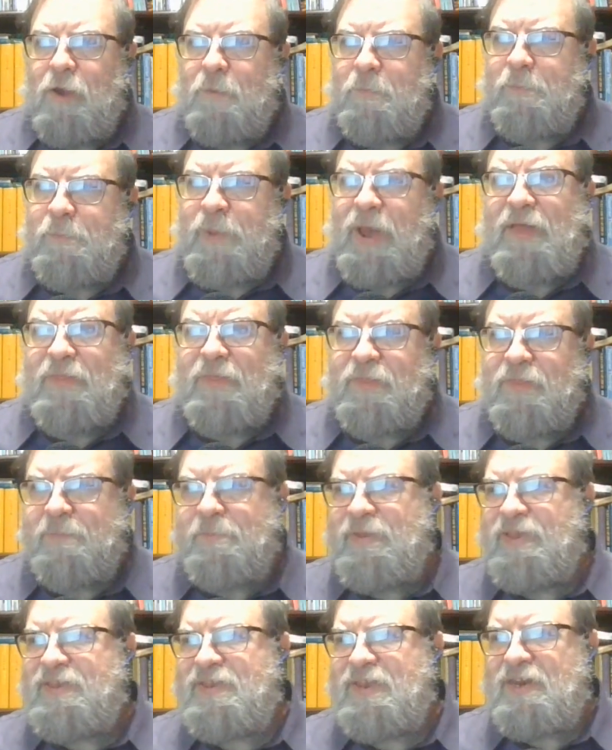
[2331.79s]
But the
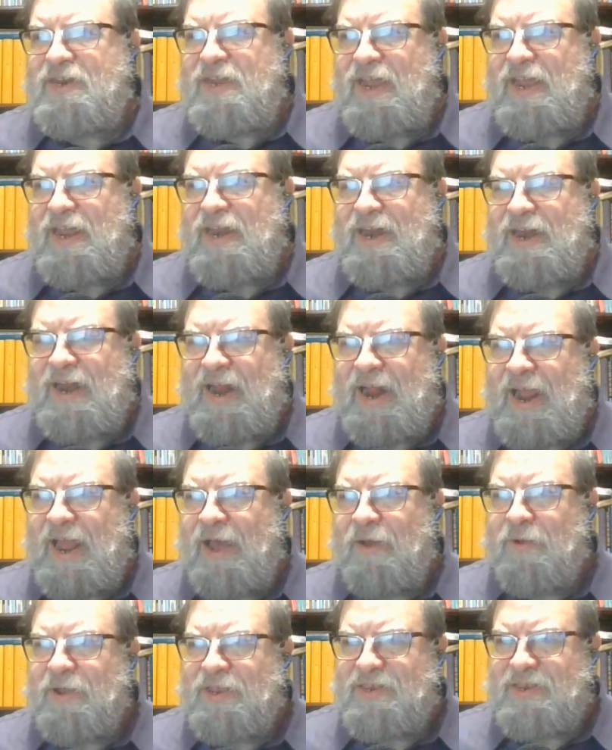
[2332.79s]
Byzantine and
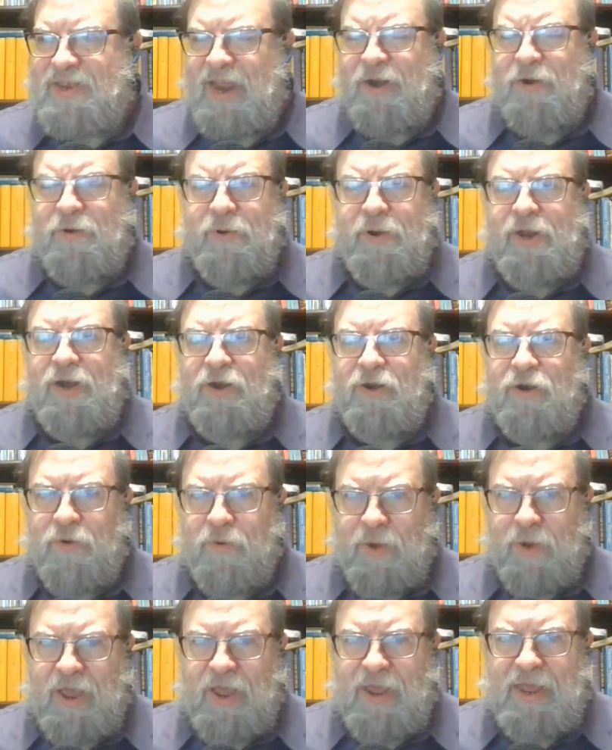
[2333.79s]
Alexandrian
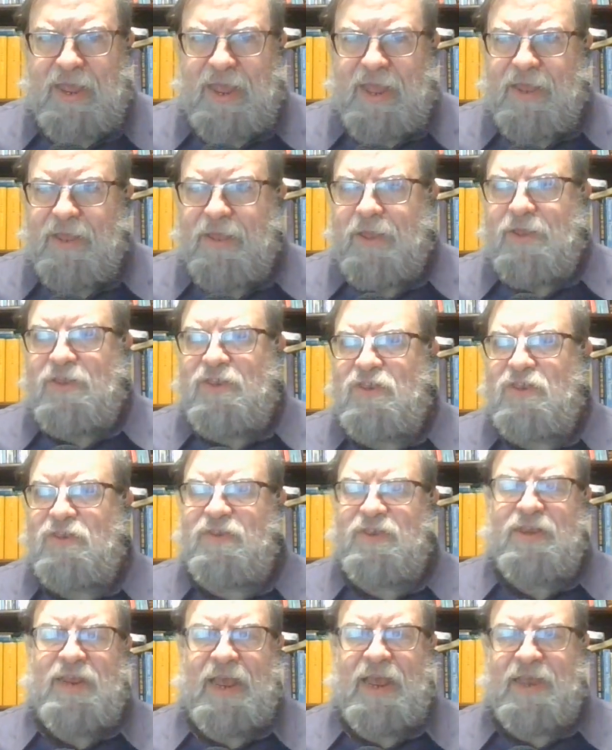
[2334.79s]
Greek
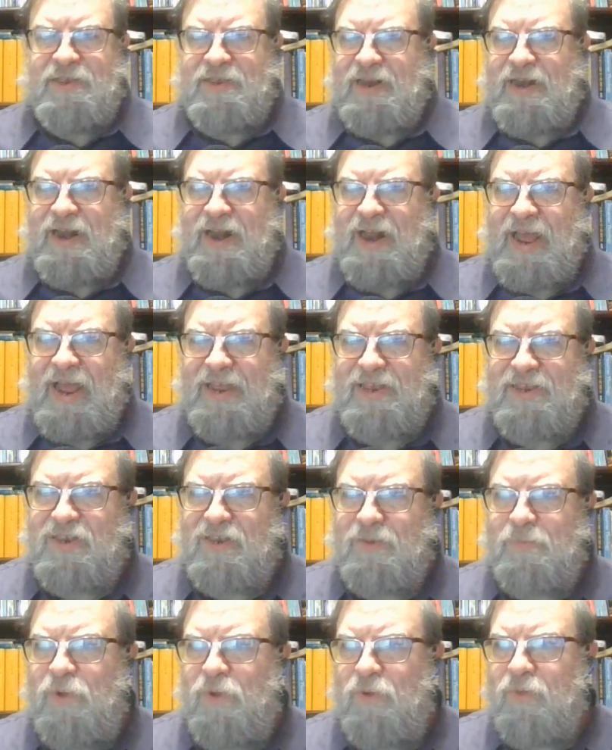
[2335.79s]
has a nice
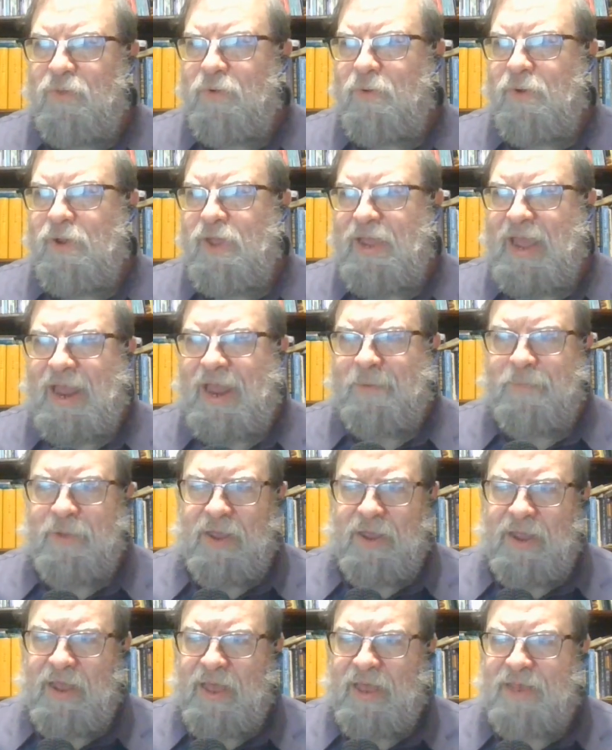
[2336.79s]
smooth Greek, and
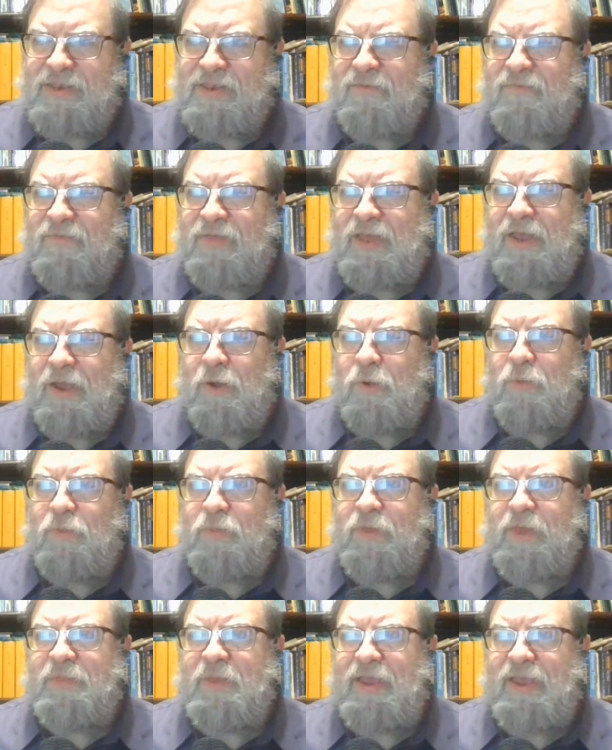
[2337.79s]
because of the
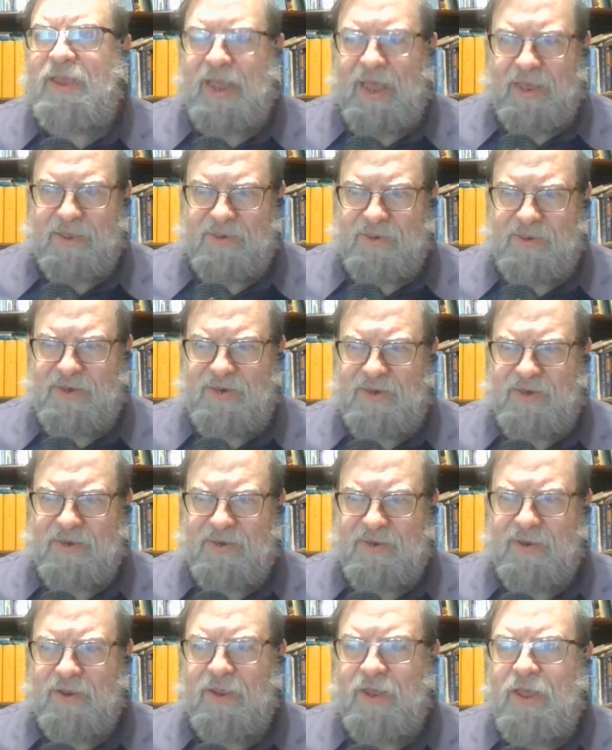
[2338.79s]
oath and the guests.